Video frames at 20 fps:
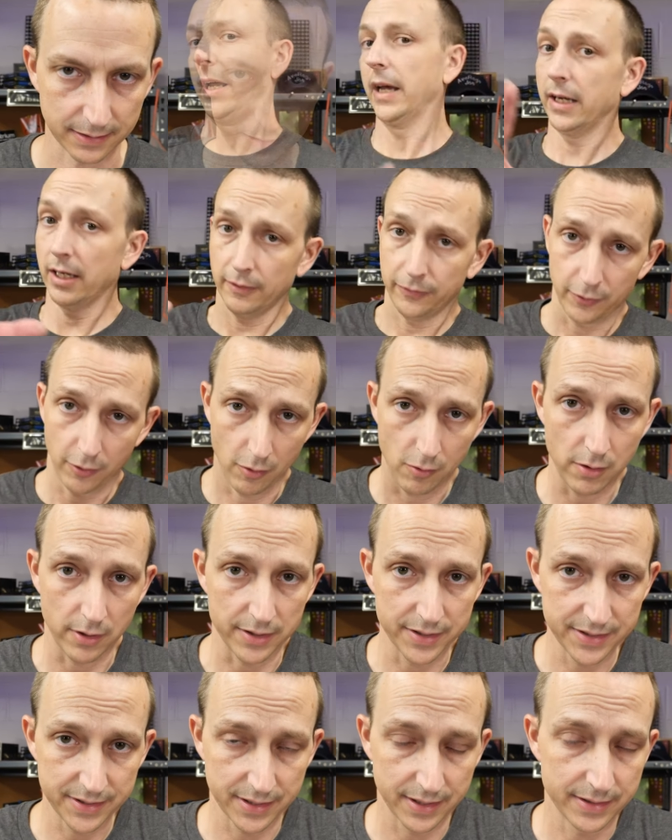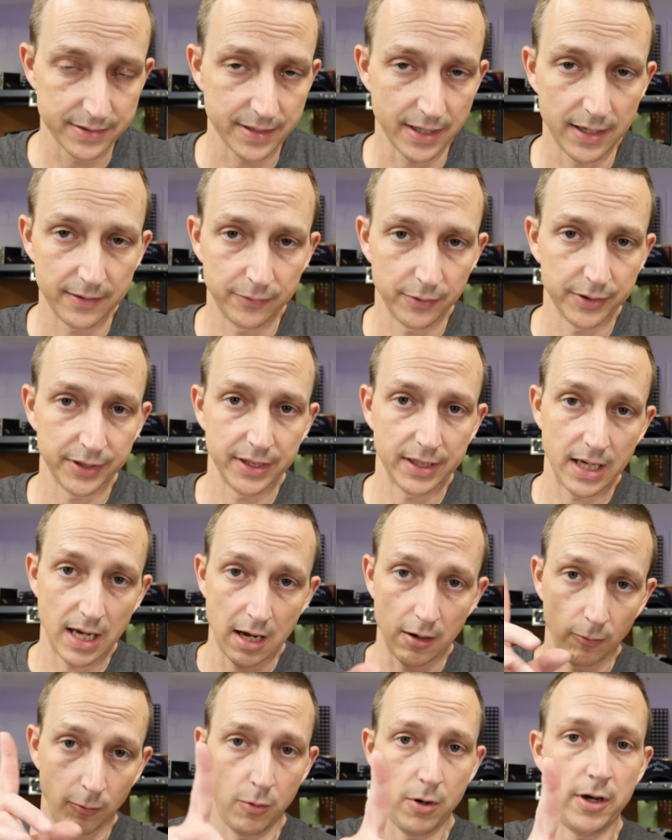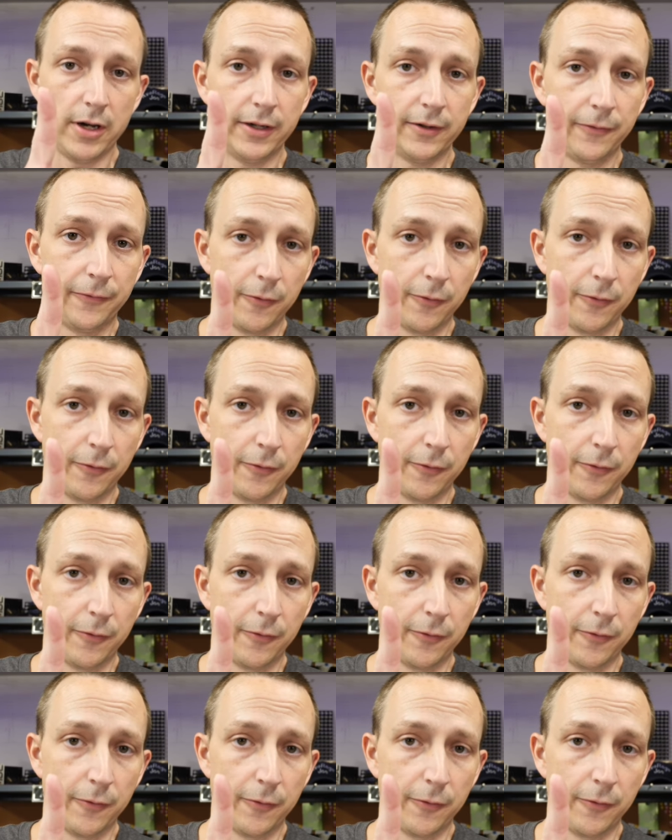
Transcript: And of course, since I've only got one